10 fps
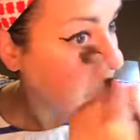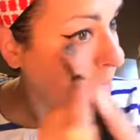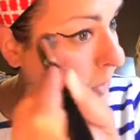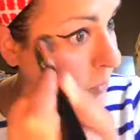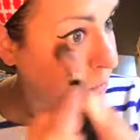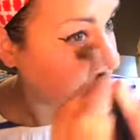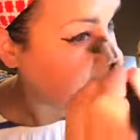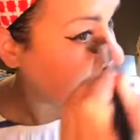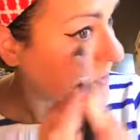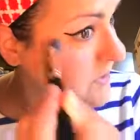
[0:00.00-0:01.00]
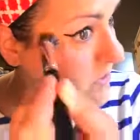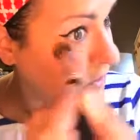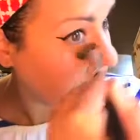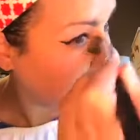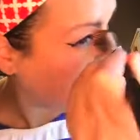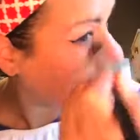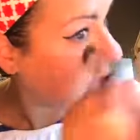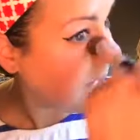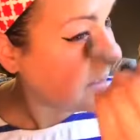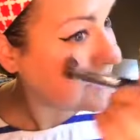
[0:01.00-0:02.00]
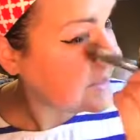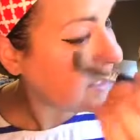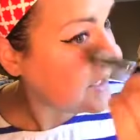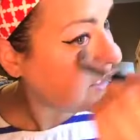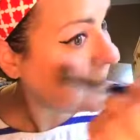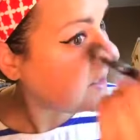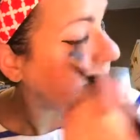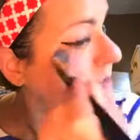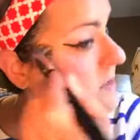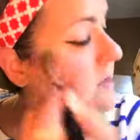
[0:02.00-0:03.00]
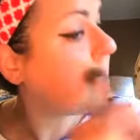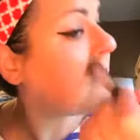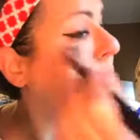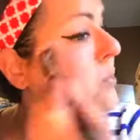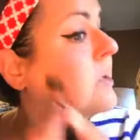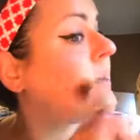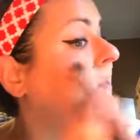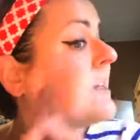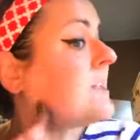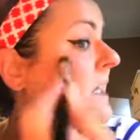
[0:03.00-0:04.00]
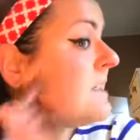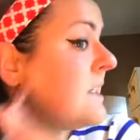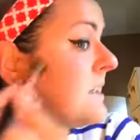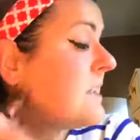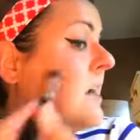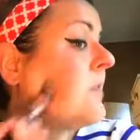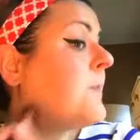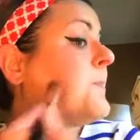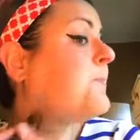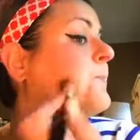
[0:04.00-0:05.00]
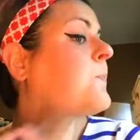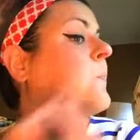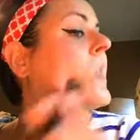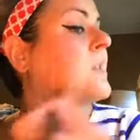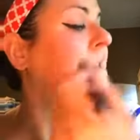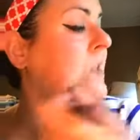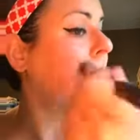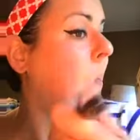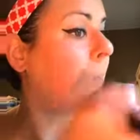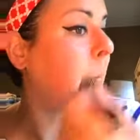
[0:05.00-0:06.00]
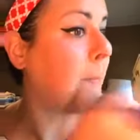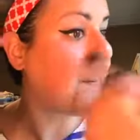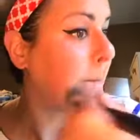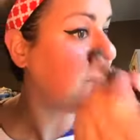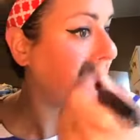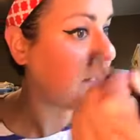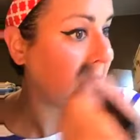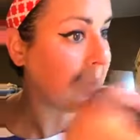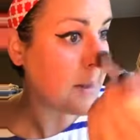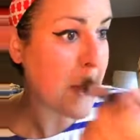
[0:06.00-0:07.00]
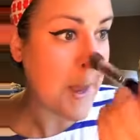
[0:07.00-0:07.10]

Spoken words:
My bruise was still covered the next day. It's pretty fantastic stuff. So, me,